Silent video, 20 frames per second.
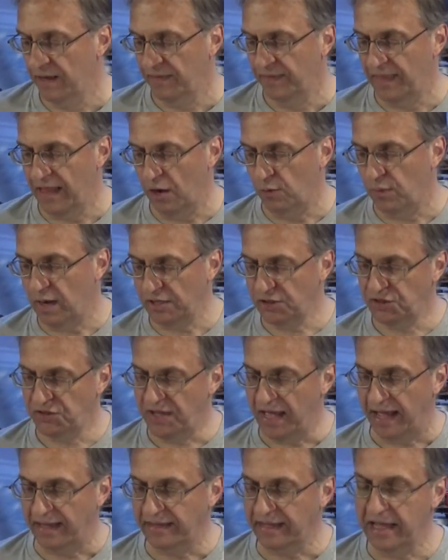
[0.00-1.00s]
Now watch
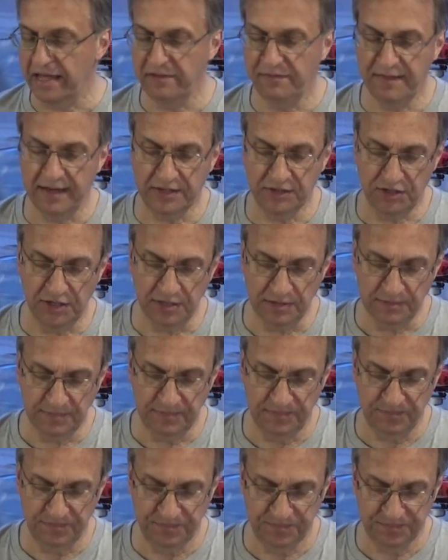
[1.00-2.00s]
that. Hey Vector,
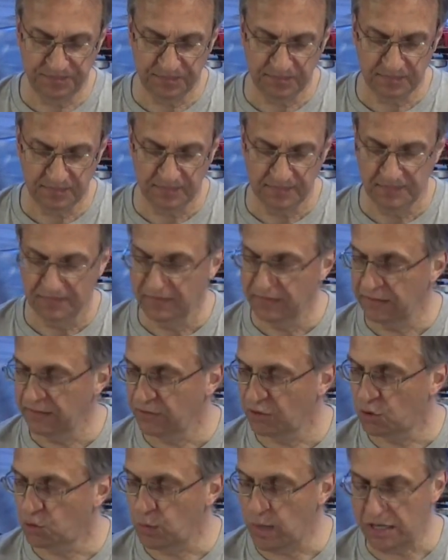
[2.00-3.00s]

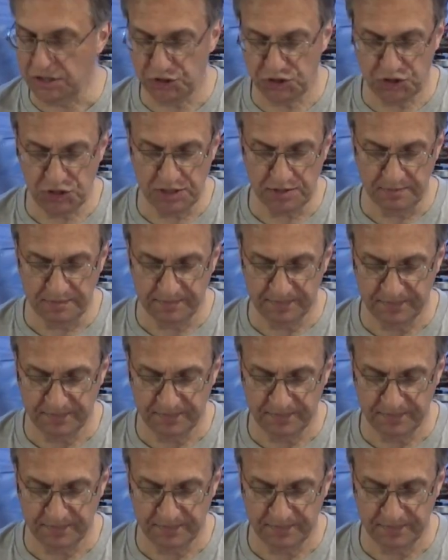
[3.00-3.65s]
question.